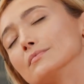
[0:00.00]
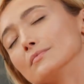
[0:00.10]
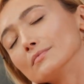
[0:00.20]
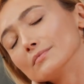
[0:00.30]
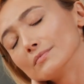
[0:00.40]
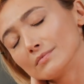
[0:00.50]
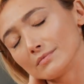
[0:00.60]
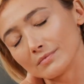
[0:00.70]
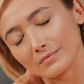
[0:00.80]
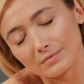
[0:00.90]
more than your
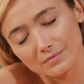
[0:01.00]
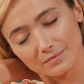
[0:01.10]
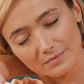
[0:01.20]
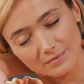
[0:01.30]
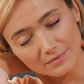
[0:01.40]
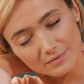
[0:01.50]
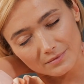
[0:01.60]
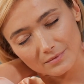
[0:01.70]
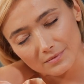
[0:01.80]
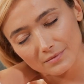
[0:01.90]
average W
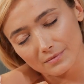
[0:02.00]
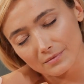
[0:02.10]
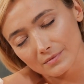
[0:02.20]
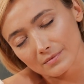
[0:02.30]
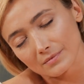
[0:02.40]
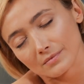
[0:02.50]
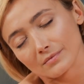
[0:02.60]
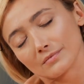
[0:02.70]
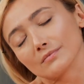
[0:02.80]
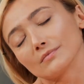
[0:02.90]
2 employee,
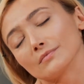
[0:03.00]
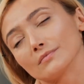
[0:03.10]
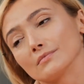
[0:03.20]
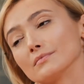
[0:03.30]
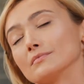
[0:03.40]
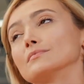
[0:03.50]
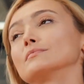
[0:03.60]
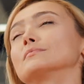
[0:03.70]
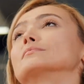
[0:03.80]
two or three times more.